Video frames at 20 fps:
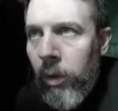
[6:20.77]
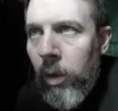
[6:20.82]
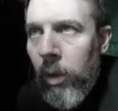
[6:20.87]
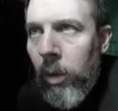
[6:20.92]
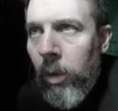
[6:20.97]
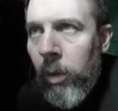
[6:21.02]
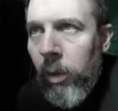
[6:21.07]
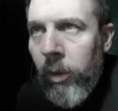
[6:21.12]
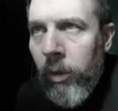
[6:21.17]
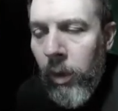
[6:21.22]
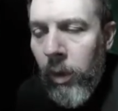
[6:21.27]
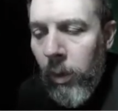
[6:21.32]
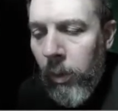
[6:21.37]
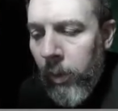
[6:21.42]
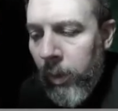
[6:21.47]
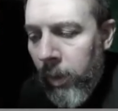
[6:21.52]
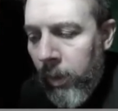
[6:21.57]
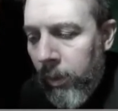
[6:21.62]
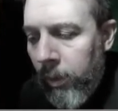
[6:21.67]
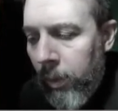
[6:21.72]
So we'll
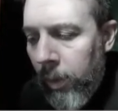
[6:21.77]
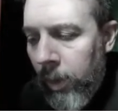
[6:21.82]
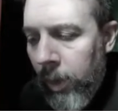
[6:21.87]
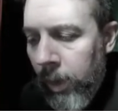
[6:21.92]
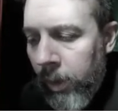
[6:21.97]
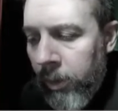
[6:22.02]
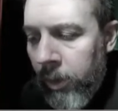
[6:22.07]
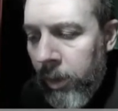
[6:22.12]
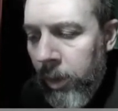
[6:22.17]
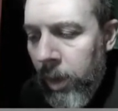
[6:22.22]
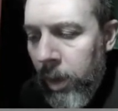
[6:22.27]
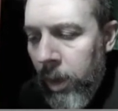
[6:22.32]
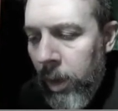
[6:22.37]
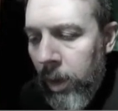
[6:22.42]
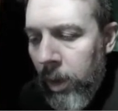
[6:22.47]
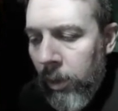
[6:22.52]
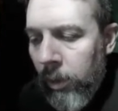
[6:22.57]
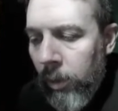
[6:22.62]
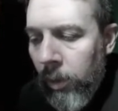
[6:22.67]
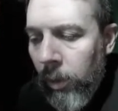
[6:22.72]
start with this connection.
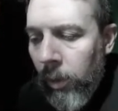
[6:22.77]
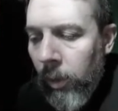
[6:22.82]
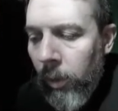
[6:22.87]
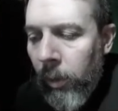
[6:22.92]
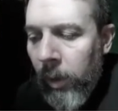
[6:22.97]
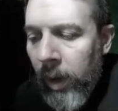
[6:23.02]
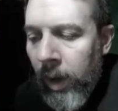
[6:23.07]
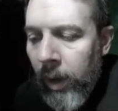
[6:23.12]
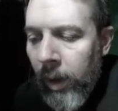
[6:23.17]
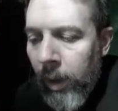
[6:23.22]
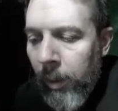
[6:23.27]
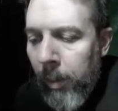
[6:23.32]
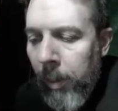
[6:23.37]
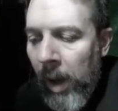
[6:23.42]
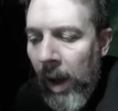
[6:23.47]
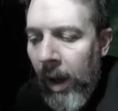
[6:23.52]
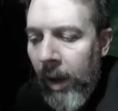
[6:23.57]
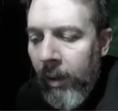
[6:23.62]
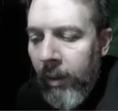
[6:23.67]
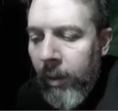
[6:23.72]
So we got a
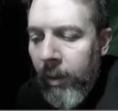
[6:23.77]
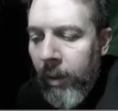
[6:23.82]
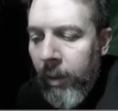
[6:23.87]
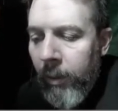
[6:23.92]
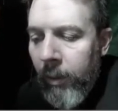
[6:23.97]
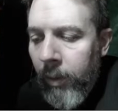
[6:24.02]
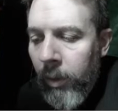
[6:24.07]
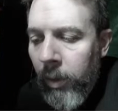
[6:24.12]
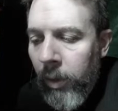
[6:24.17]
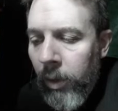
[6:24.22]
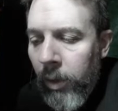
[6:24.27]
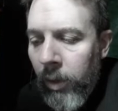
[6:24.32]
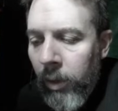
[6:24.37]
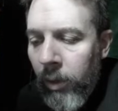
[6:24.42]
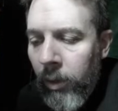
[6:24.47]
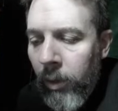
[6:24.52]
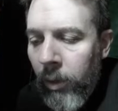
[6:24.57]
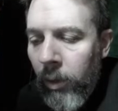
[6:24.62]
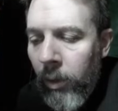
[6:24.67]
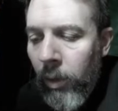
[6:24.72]
positive
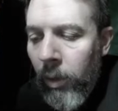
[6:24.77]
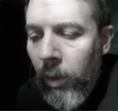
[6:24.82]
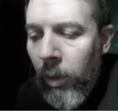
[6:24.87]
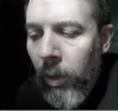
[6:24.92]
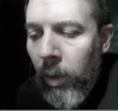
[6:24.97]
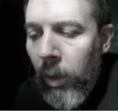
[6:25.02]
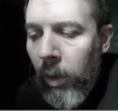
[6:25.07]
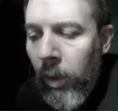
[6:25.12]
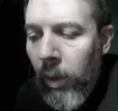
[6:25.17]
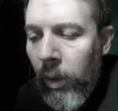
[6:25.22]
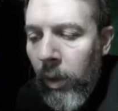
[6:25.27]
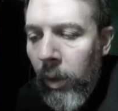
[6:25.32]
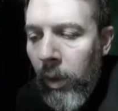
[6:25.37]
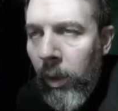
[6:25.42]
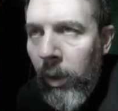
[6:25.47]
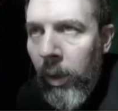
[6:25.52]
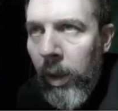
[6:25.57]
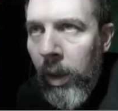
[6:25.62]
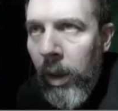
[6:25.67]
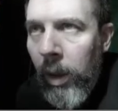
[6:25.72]
hook to
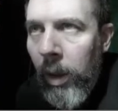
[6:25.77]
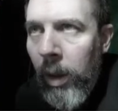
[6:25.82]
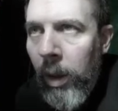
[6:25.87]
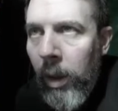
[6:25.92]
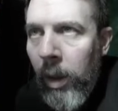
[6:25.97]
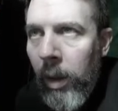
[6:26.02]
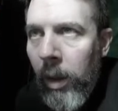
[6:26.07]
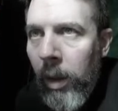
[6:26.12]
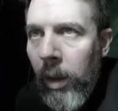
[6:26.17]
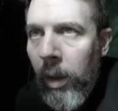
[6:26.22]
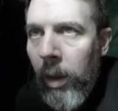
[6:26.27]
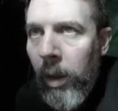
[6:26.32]
the